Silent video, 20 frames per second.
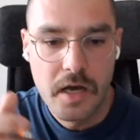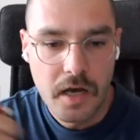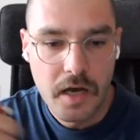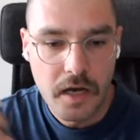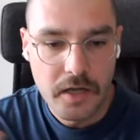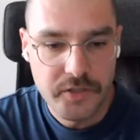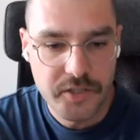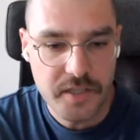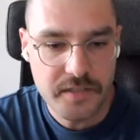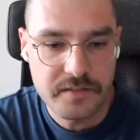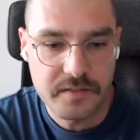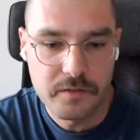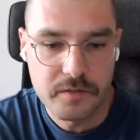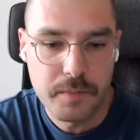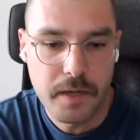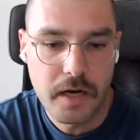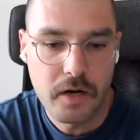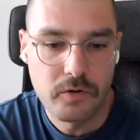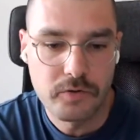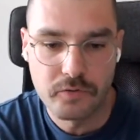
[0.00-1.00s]
just
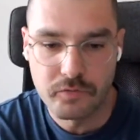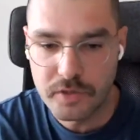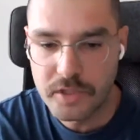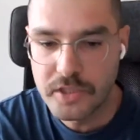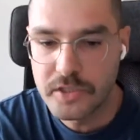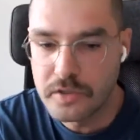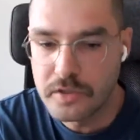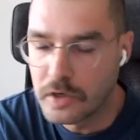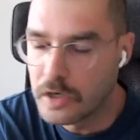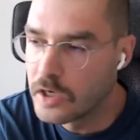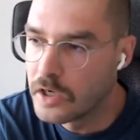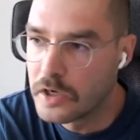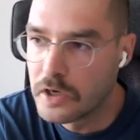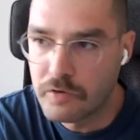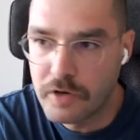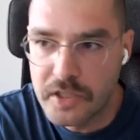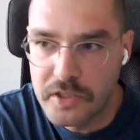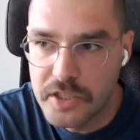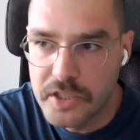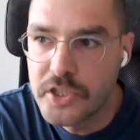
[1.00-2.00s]
about
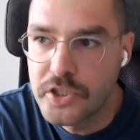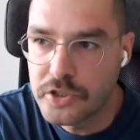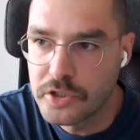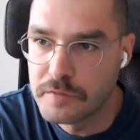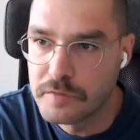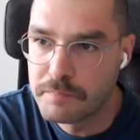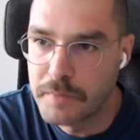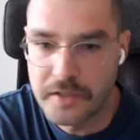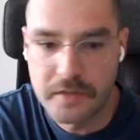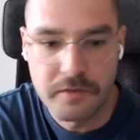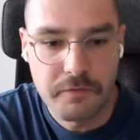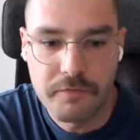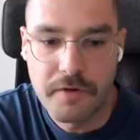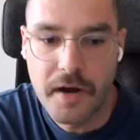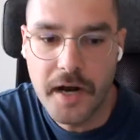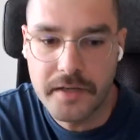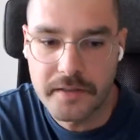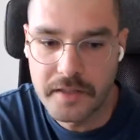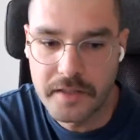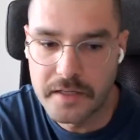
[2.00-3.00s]
religion, but in
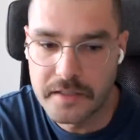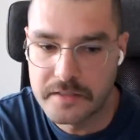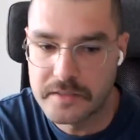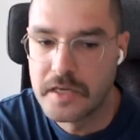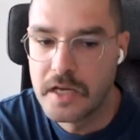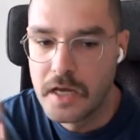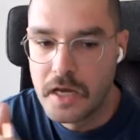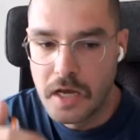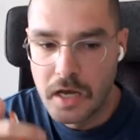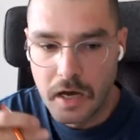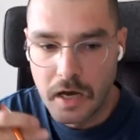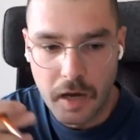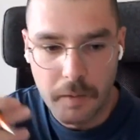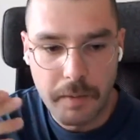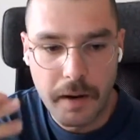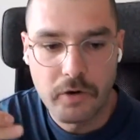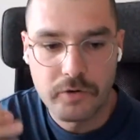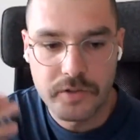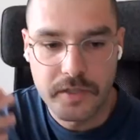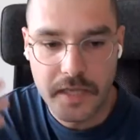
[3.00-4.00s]
fact, it's
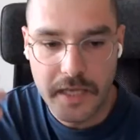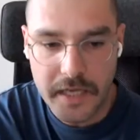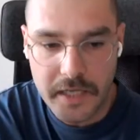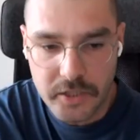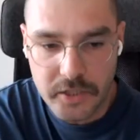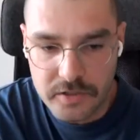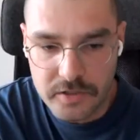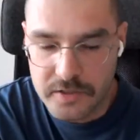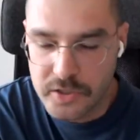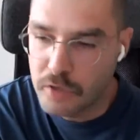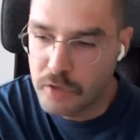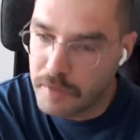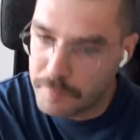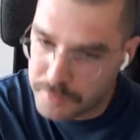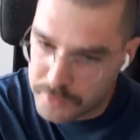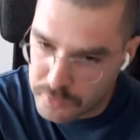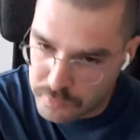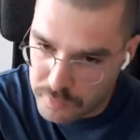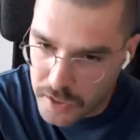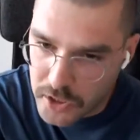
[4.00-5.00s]
about agency of
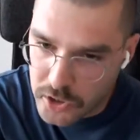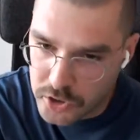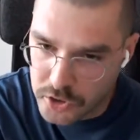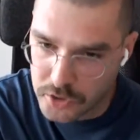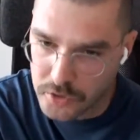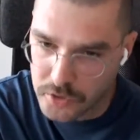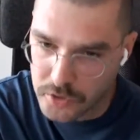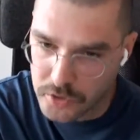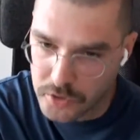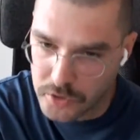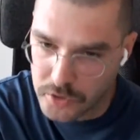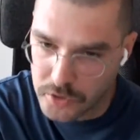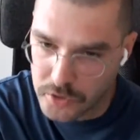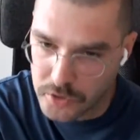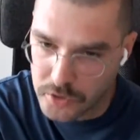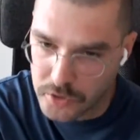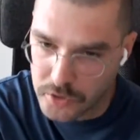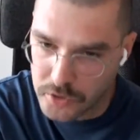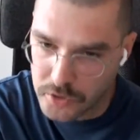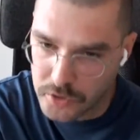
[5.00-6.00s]
abstraction
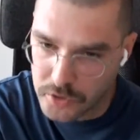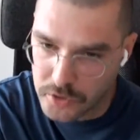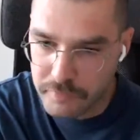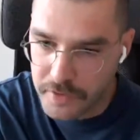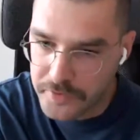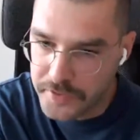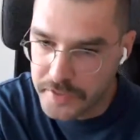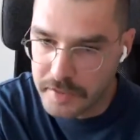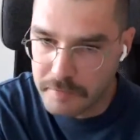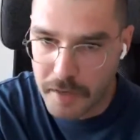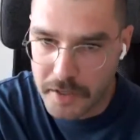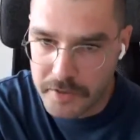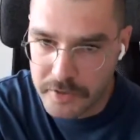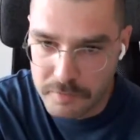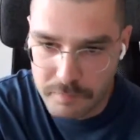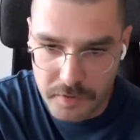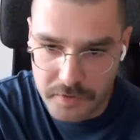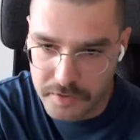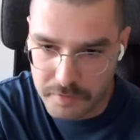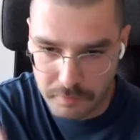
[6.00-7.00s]
and inventing
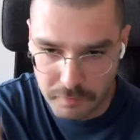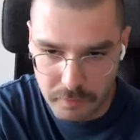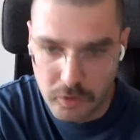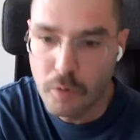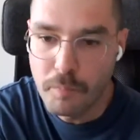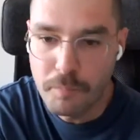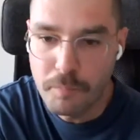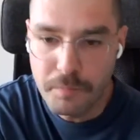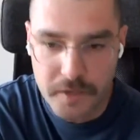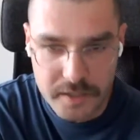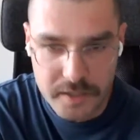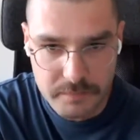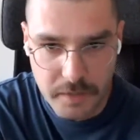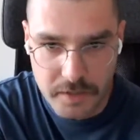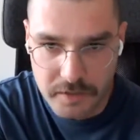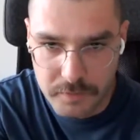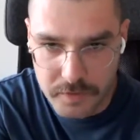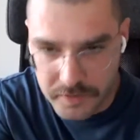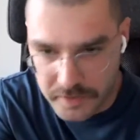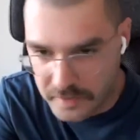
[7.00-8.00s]
complex
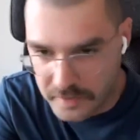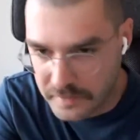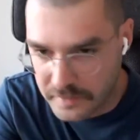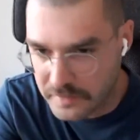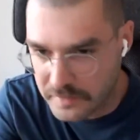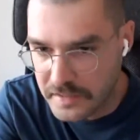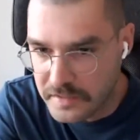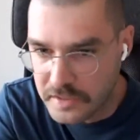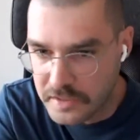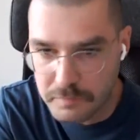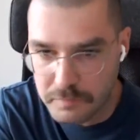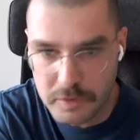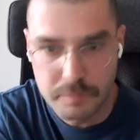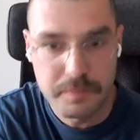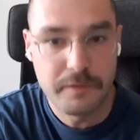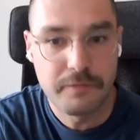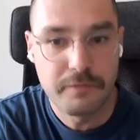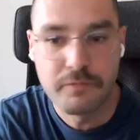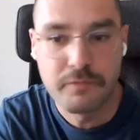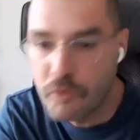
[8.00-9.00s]
mathematical systems
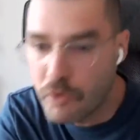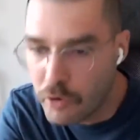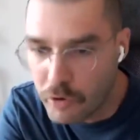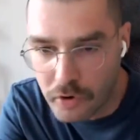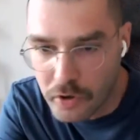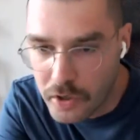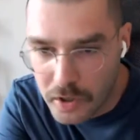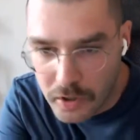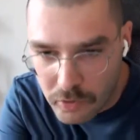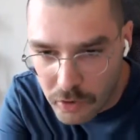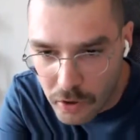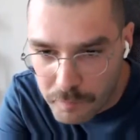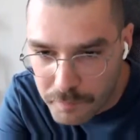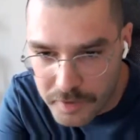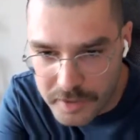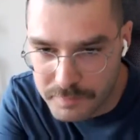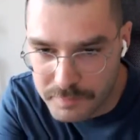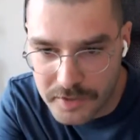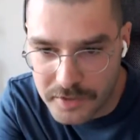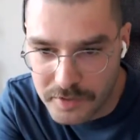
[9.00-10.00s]
before complex
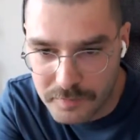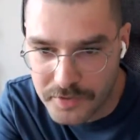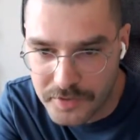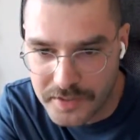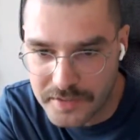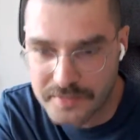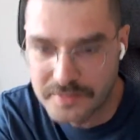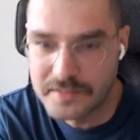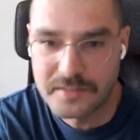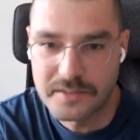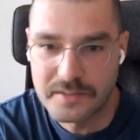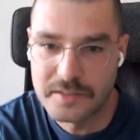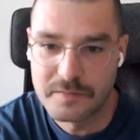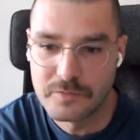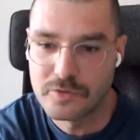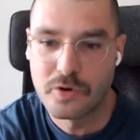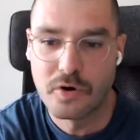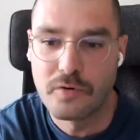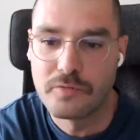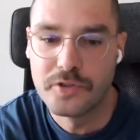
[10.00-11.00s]
mathematical systems
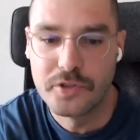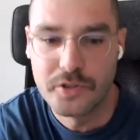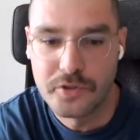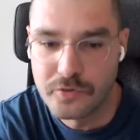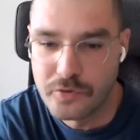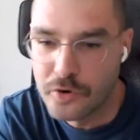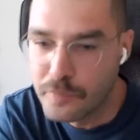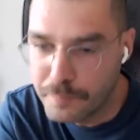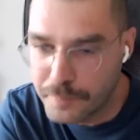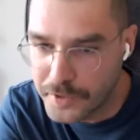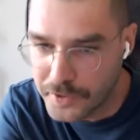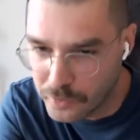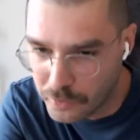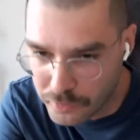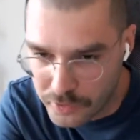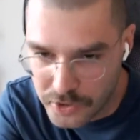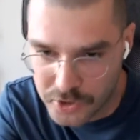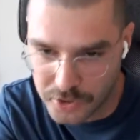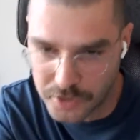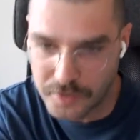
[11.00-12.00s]
of the European
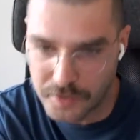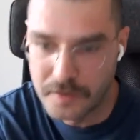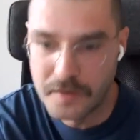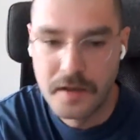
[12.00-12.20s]
origin.